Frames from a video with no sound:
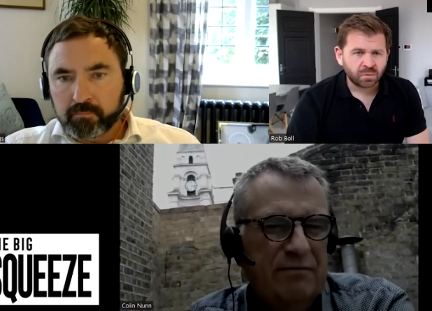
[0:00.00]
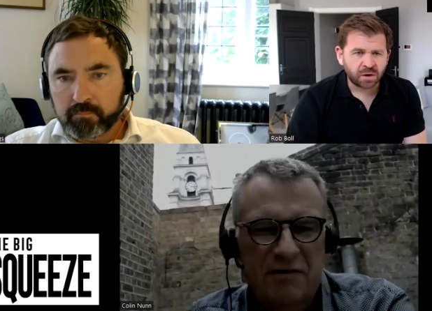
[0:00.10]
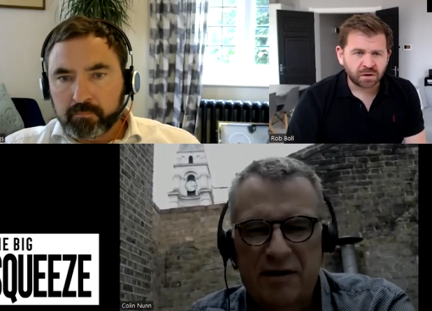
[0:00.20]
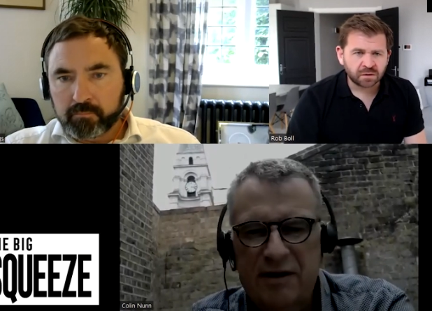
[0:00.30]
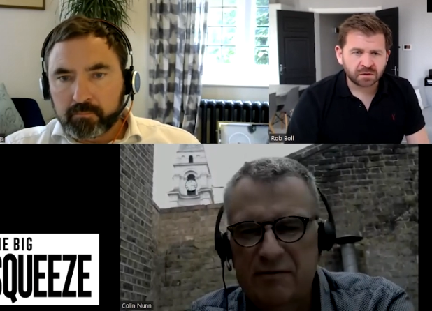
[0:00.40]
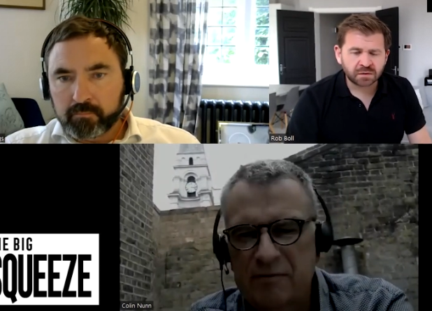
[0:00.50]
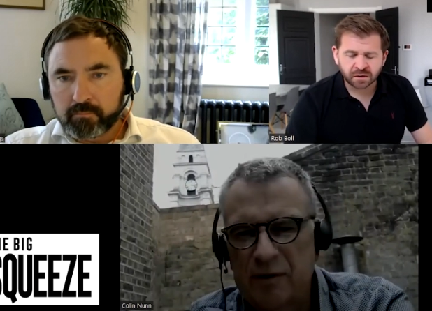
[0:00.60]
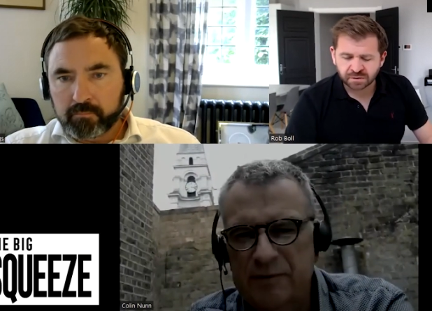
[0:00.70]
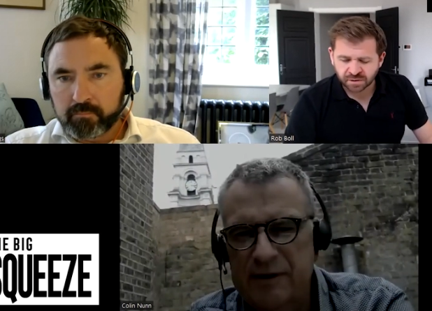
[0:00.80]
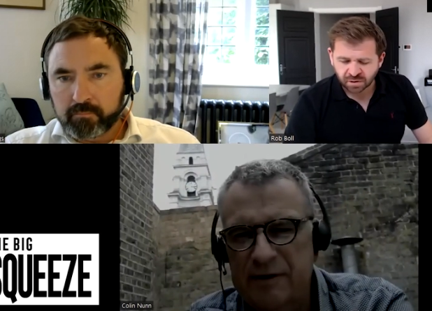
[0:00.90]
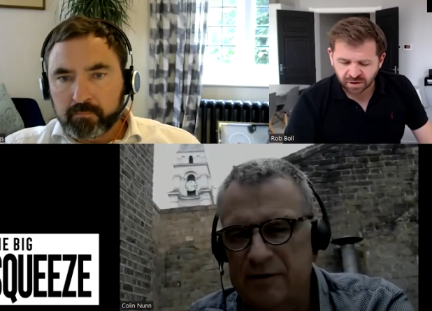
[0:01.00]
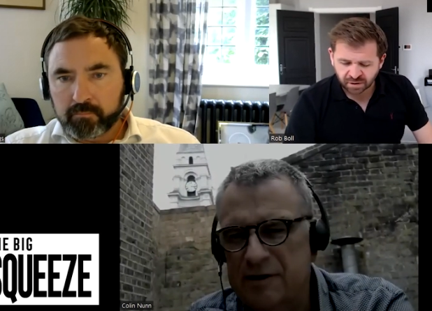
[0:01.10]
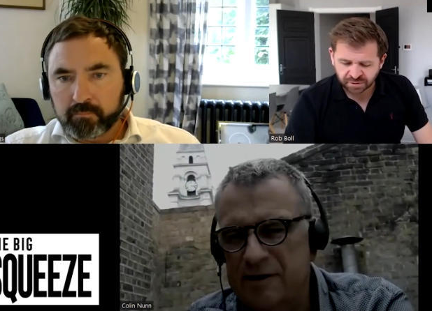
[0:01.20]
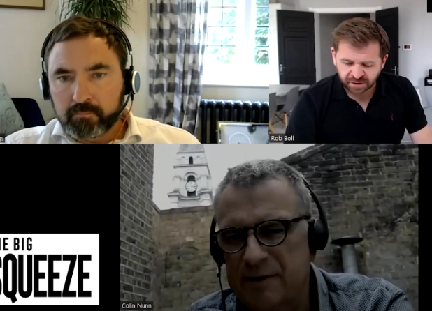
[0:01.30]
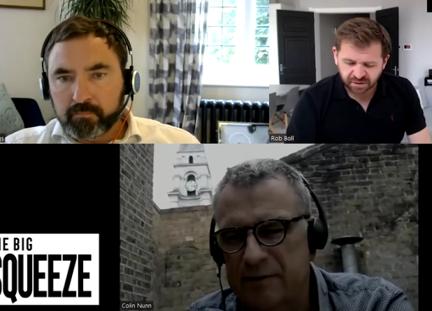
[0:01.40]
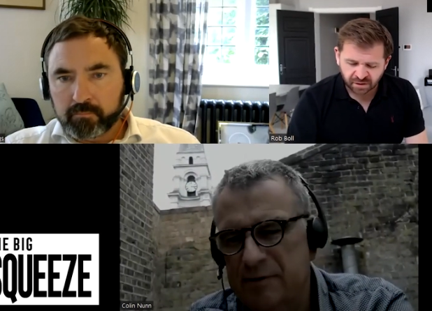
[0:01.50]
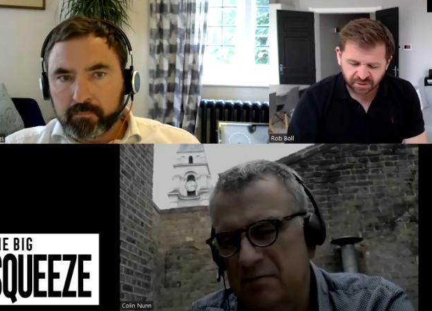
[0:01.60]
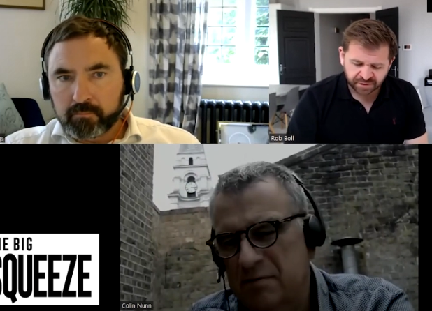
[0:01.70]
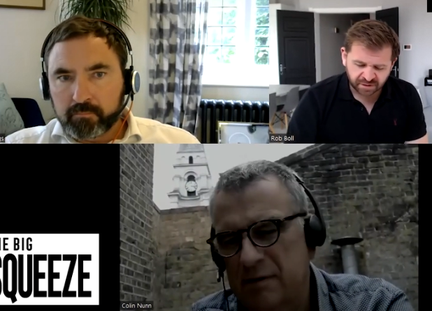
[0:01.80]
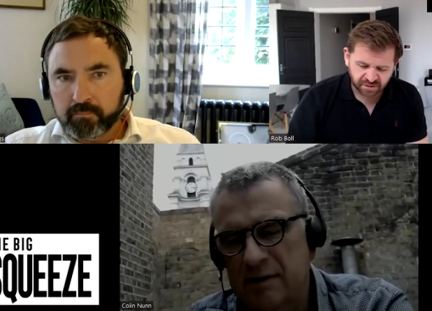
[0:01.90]
Speaker 1: percent Colin, I think
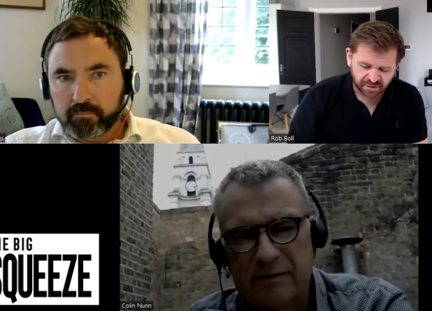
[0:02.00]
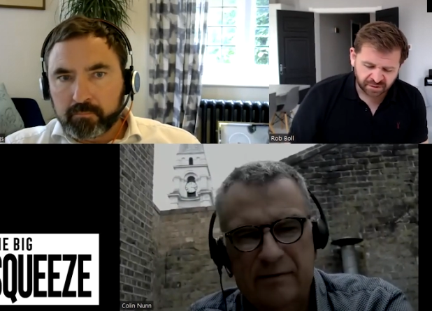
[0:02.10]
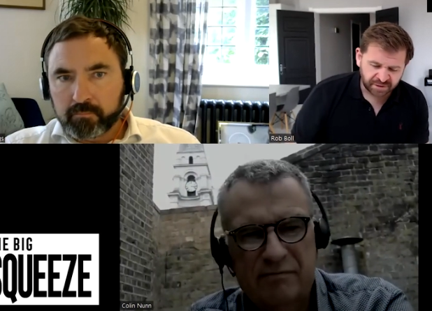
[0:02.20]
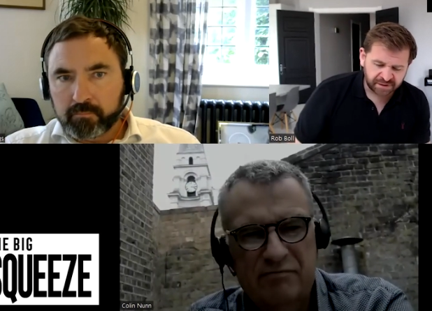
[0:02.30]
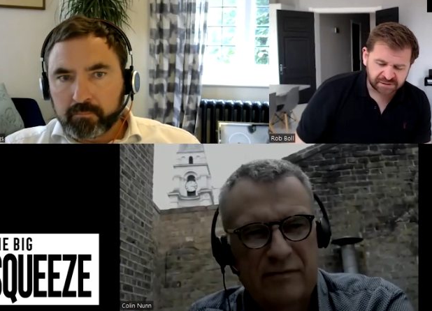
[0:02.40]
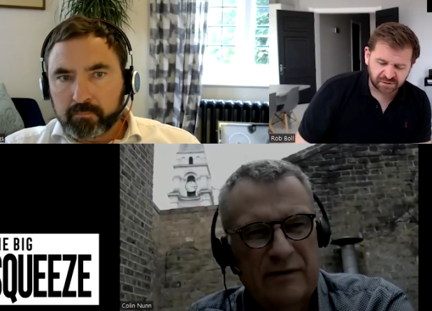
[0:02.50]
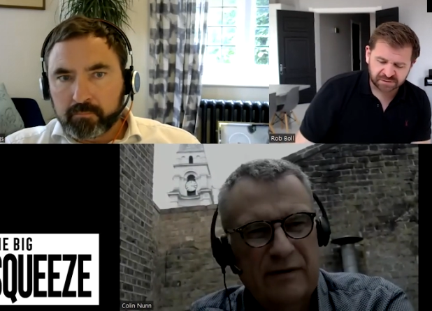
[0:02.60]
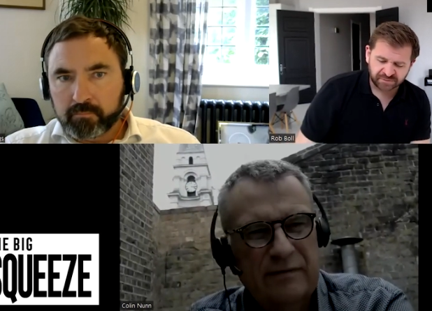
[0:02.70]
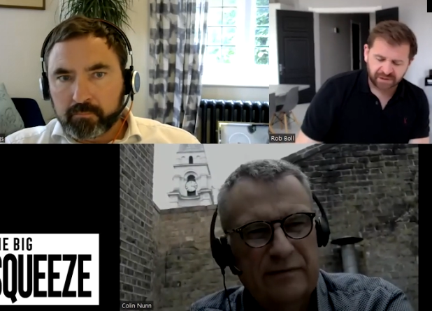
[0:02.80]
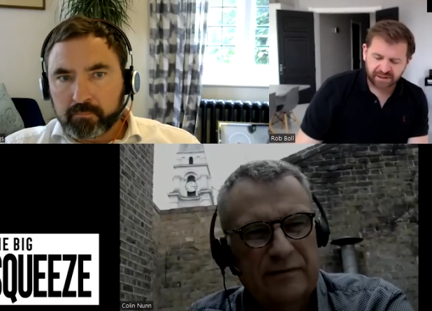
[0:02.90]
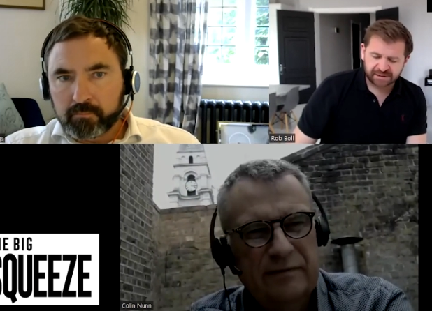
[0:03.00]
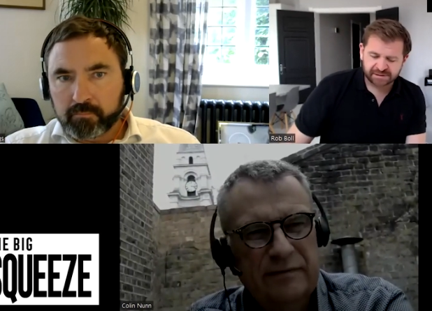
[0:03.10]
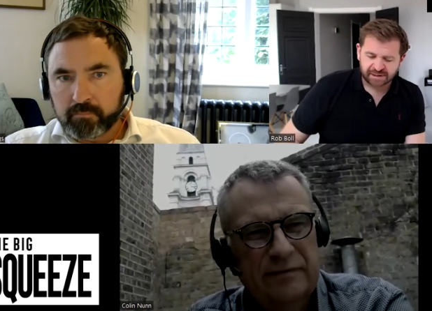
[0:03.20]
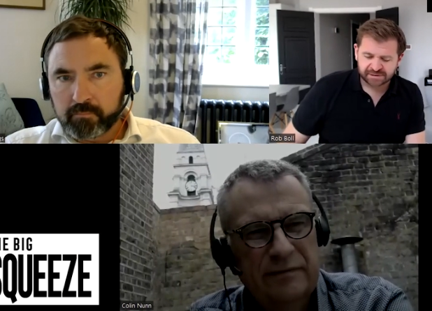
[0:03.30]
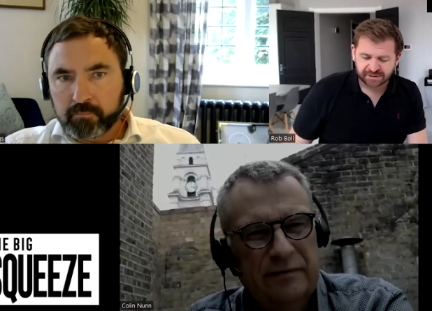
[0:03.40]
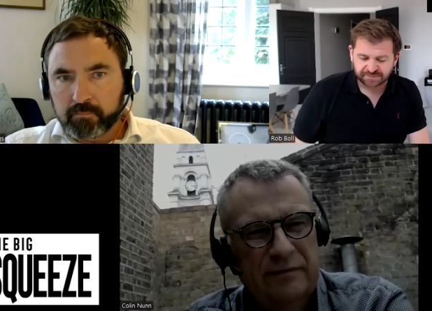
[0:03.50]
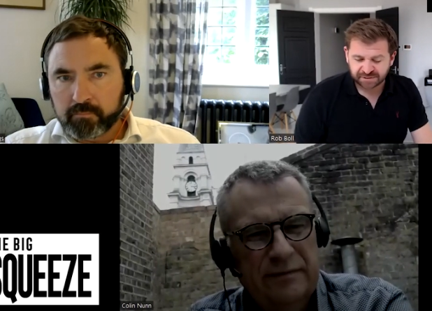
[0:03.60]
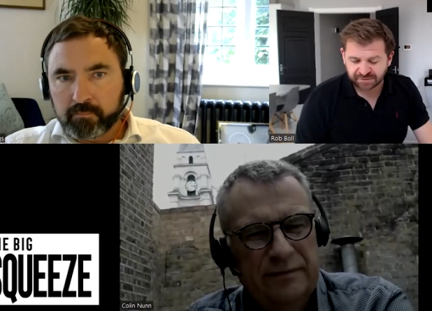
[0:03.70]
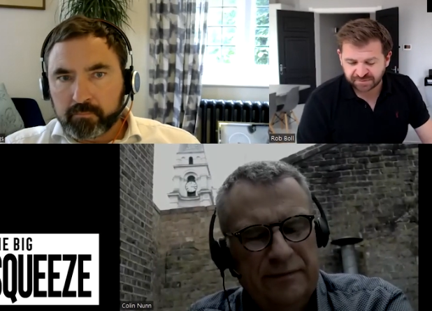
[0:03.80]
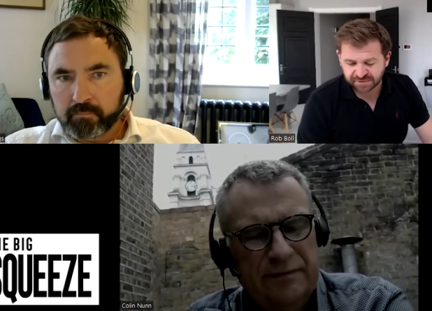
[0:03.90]
I think I think there's lots of ideas
Speaker 2: there to,
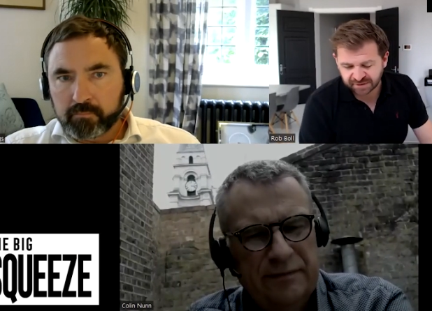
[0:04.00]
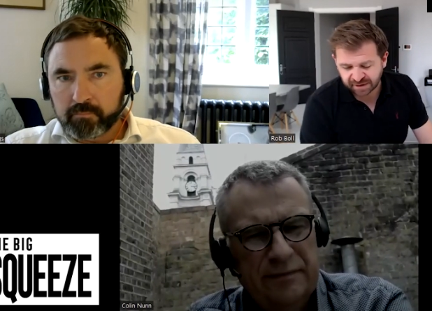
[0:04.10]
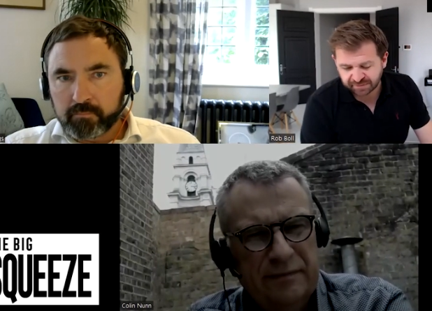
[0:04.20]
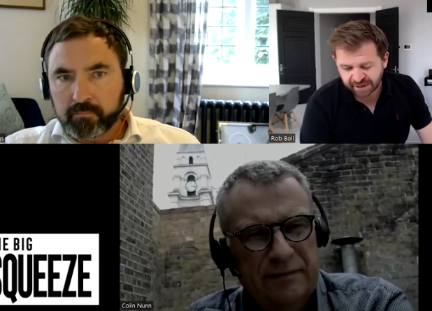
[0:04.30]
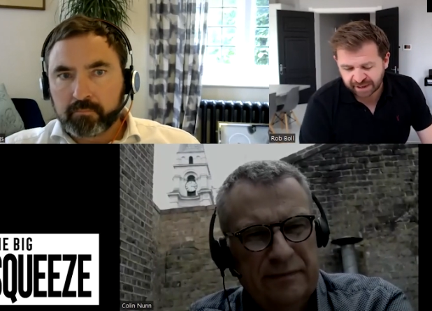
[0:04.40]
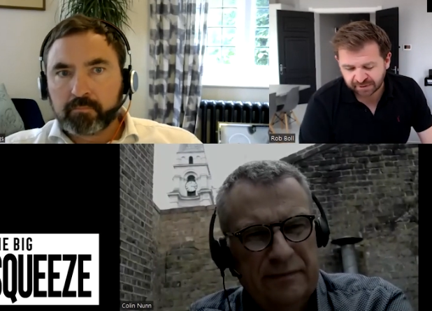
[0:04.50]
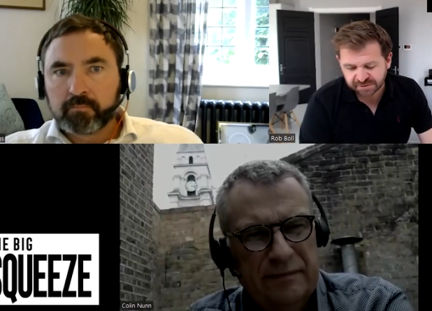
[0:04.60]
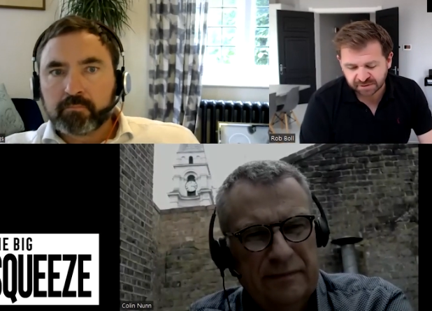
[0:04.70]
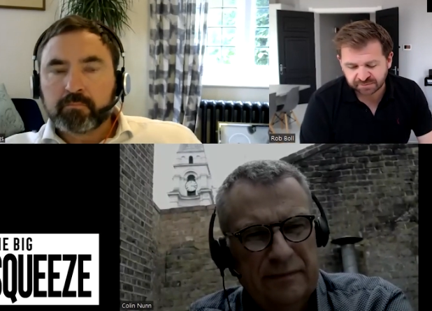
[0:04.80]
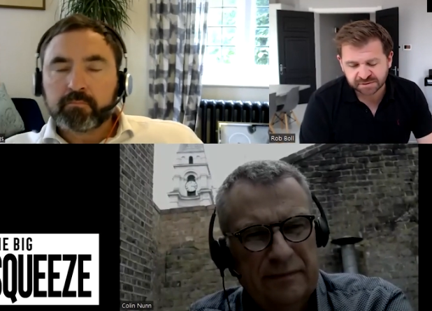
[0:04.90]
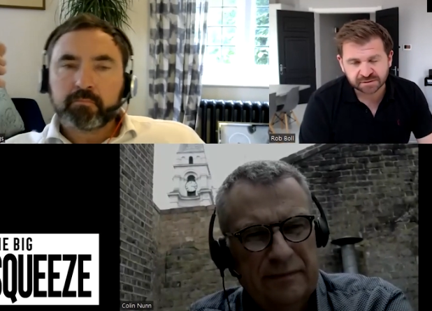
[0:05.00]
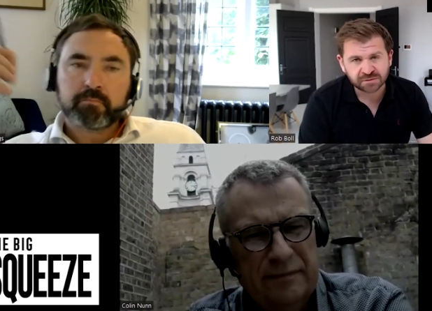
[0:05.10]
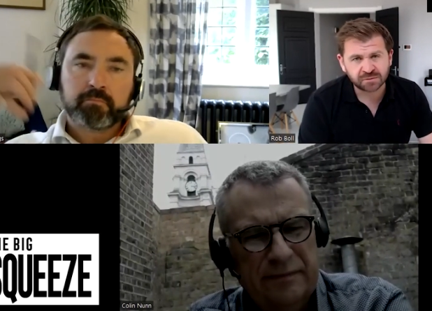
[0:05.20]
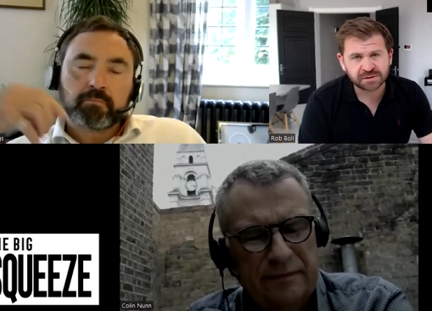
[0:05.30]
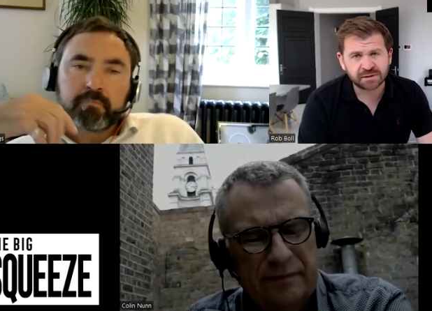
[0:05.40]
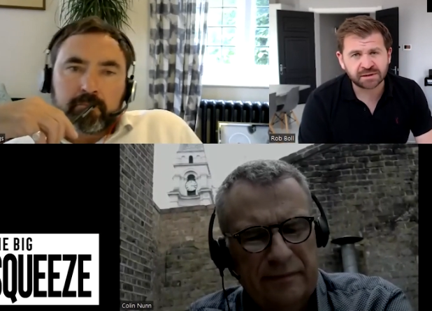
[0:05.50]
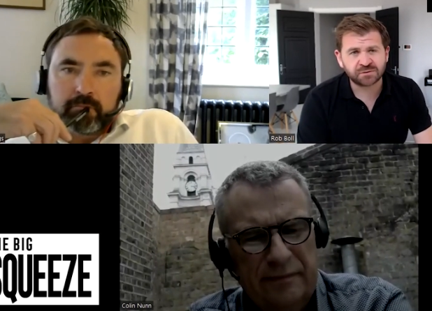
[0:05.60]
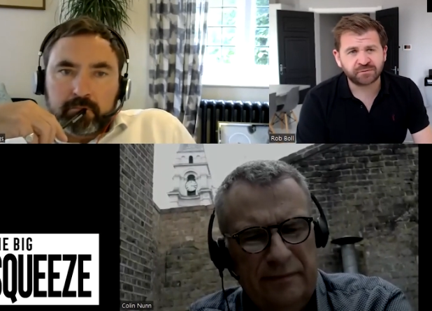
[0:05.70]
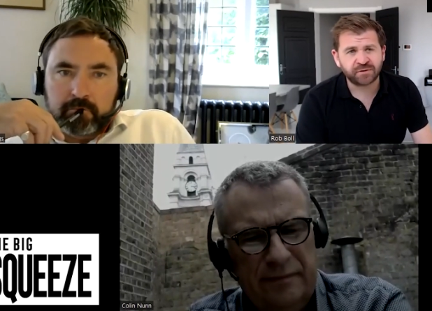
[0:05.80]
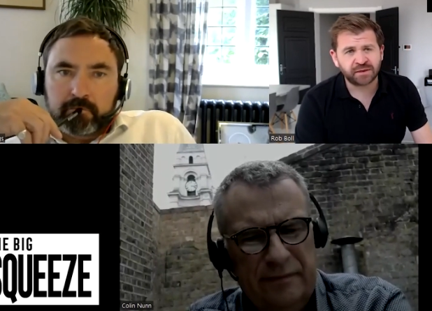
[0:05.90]
to, to think about how to, to source
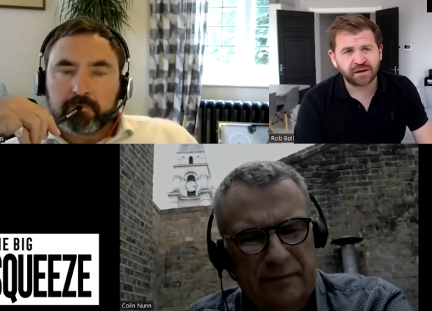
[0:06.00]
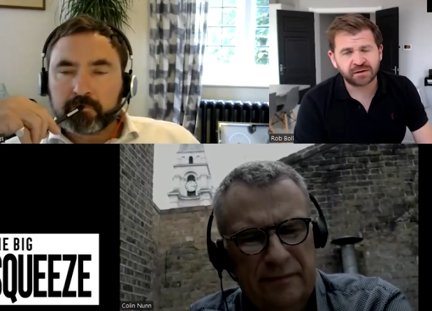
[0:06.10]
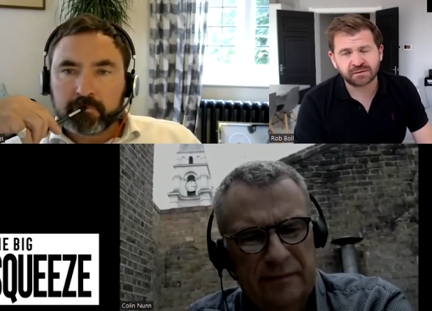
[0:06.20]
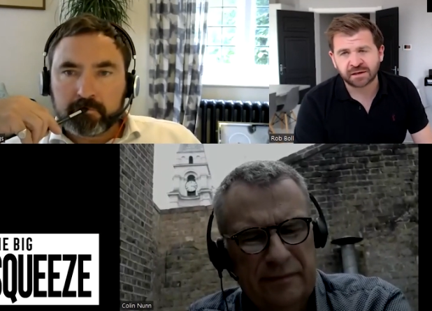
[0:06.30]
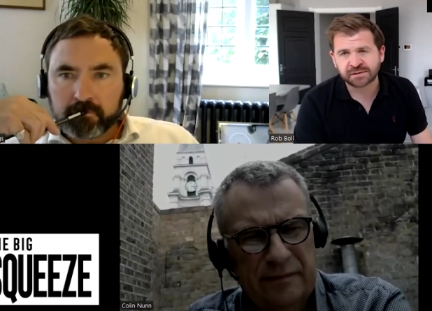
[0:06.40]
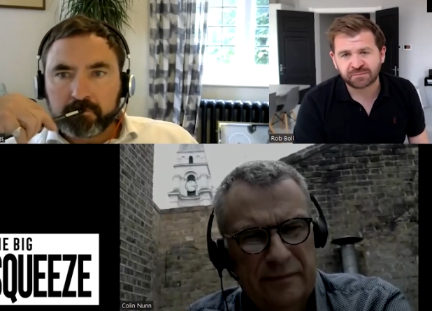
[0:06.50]
additional funding, and, and